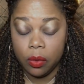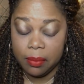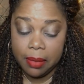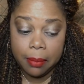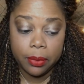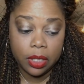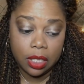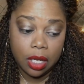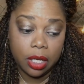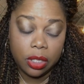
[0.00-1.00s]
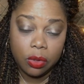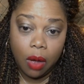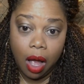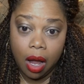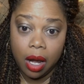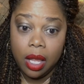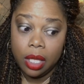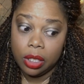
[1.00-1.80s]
remember, the younger you are,